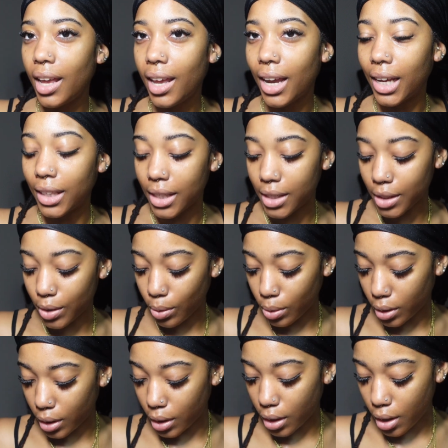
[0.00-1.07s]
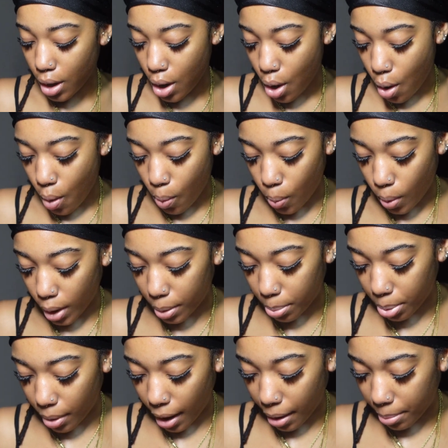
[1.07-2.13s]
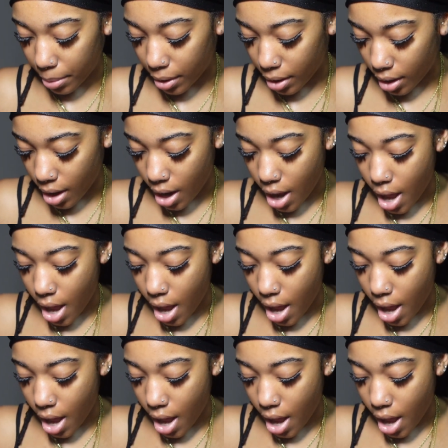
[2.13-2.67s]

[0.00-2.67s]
and this is only one primer.